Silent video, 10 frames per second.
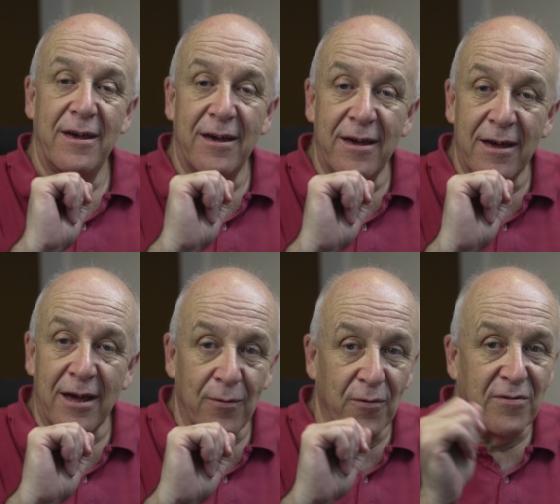
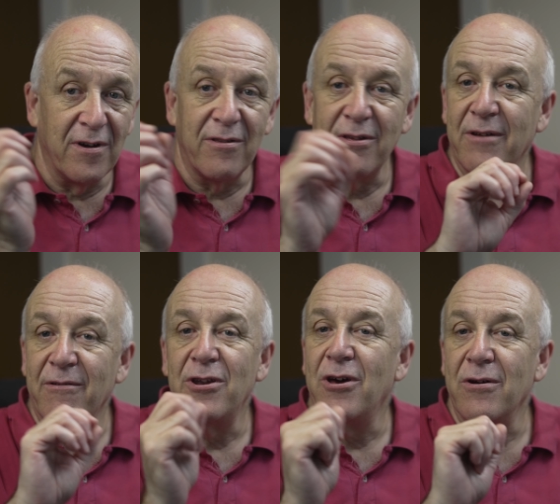and also that there
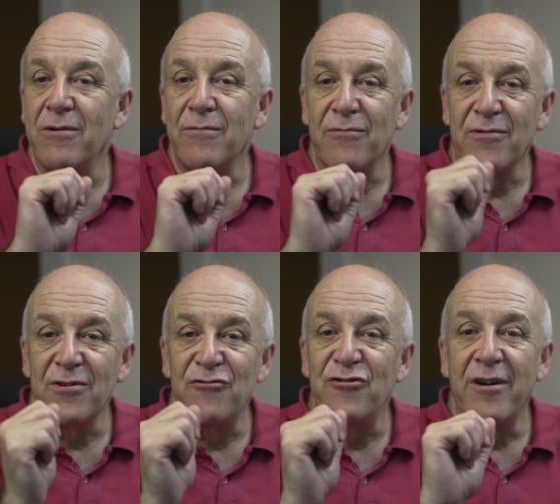are no sort
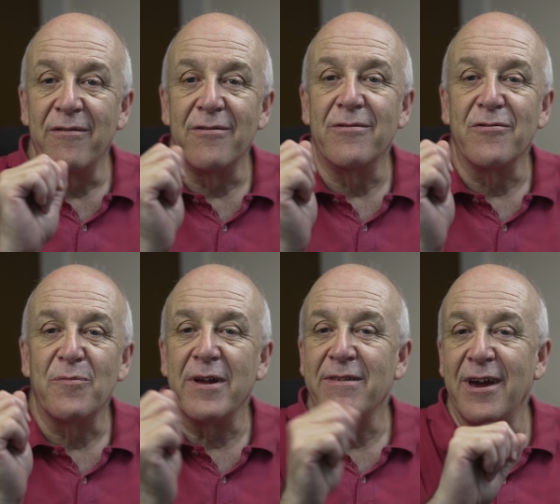of general
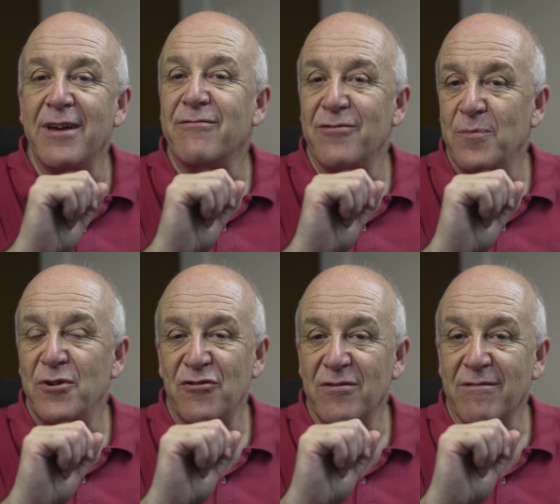spectator
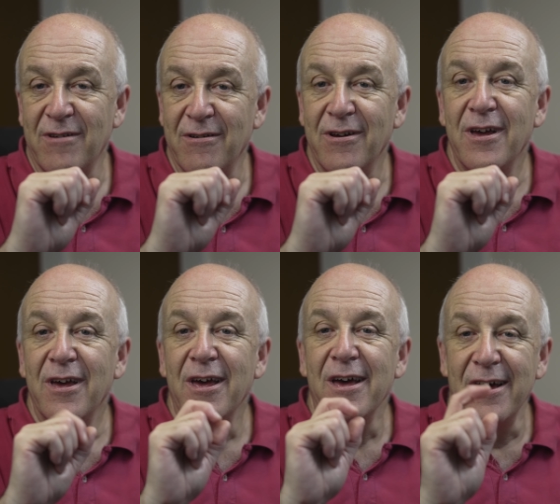admission. So
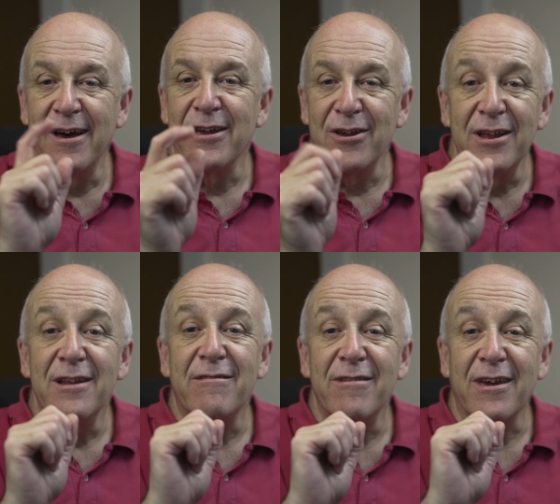you need
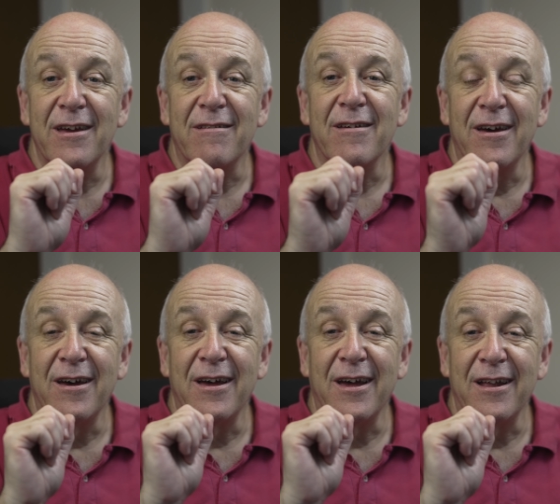a ticket
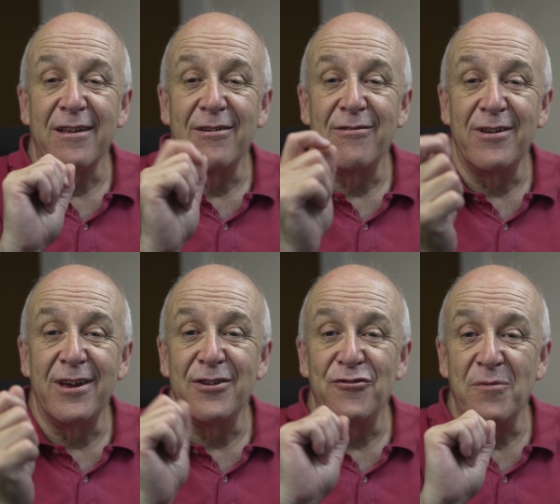and you
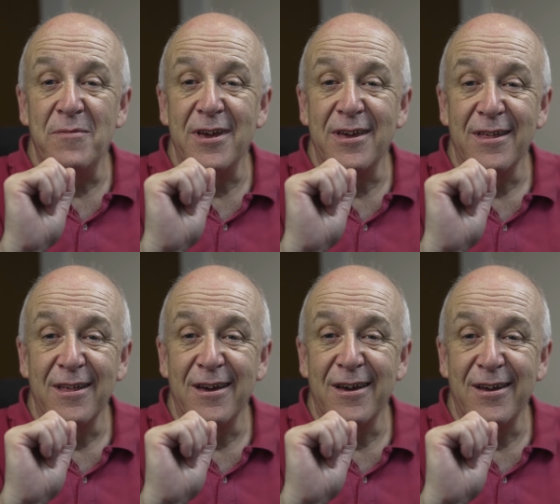need a Jimny
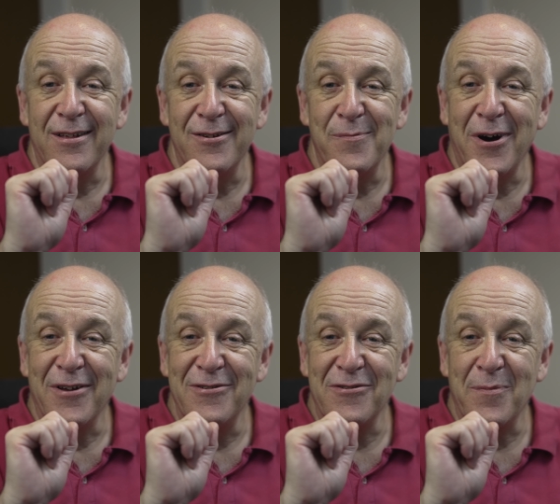to
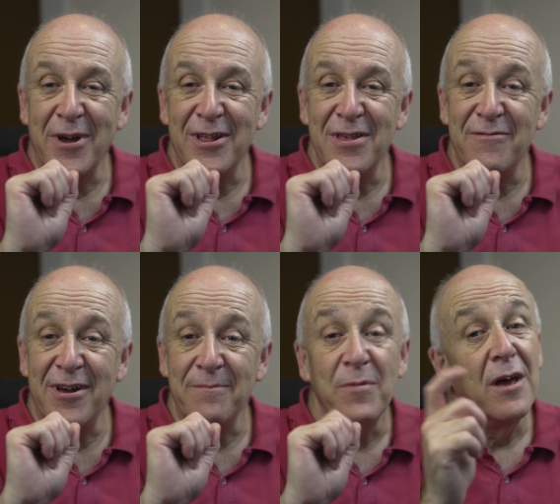participate in the
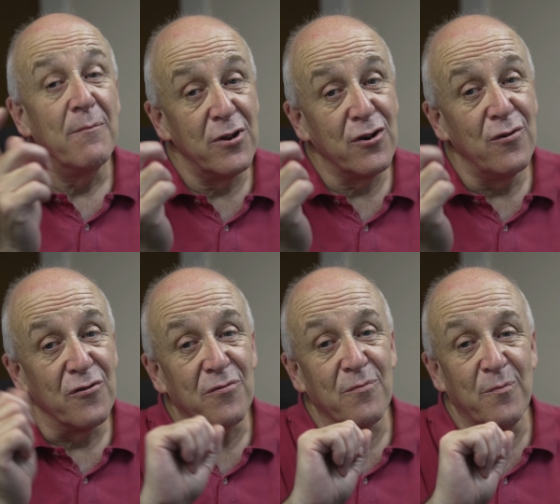event. But of
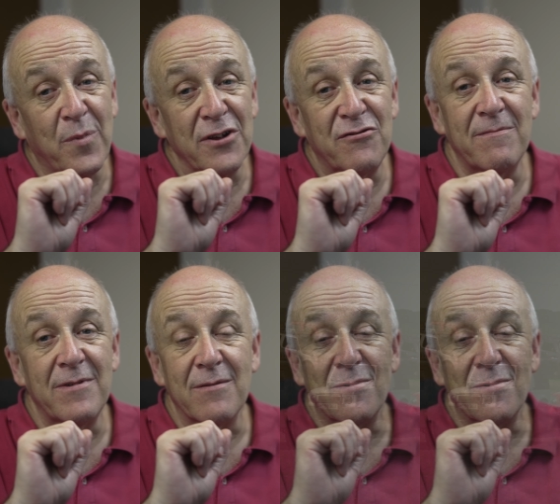course, by Jimny